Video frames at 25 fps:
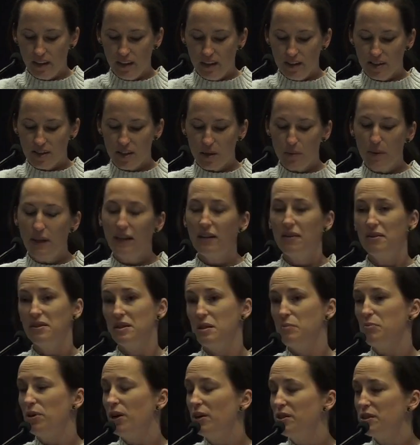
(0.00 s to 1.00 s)
So when I was
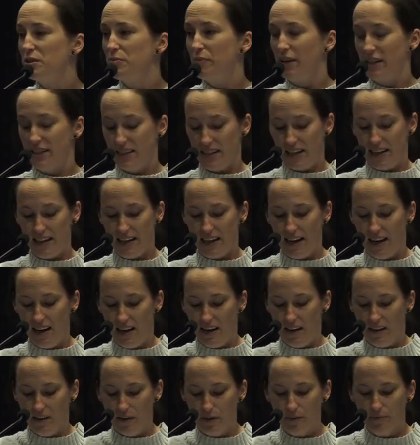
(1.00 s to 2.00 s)
approached by
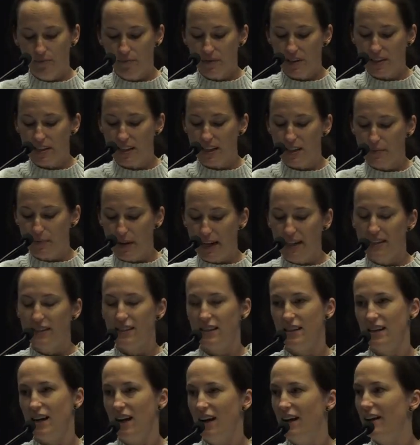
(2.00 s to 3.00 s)
Danielle to speak
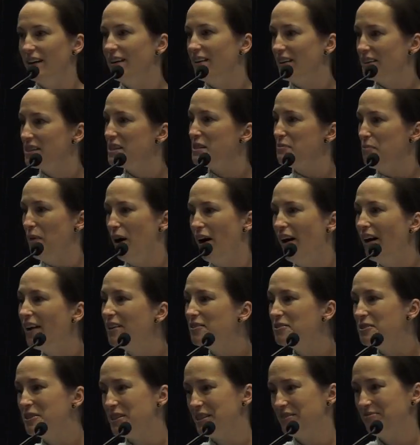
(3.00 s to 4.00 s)
today, I
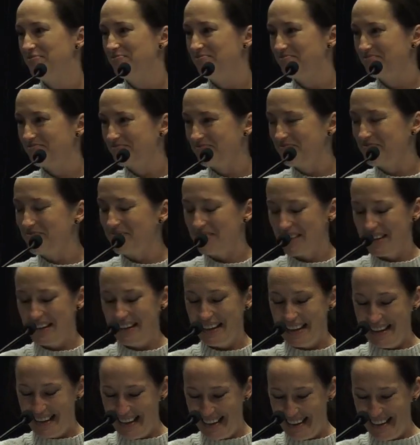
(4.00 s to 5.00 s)
smiled,
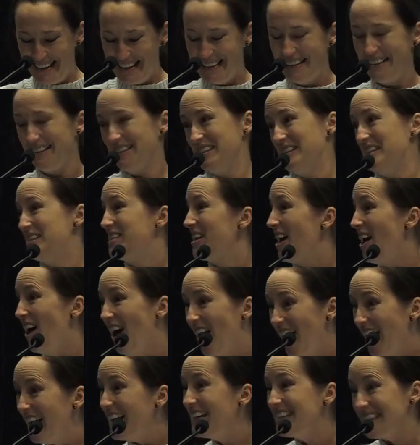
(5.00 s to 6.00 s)
I
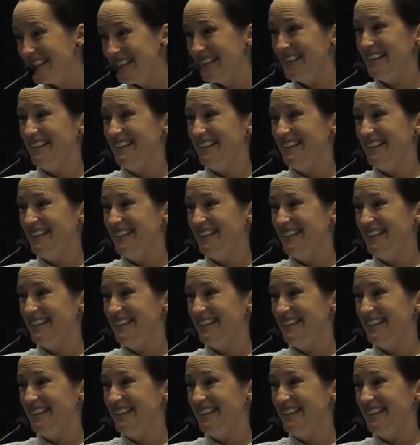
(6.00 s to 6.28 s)
sighed,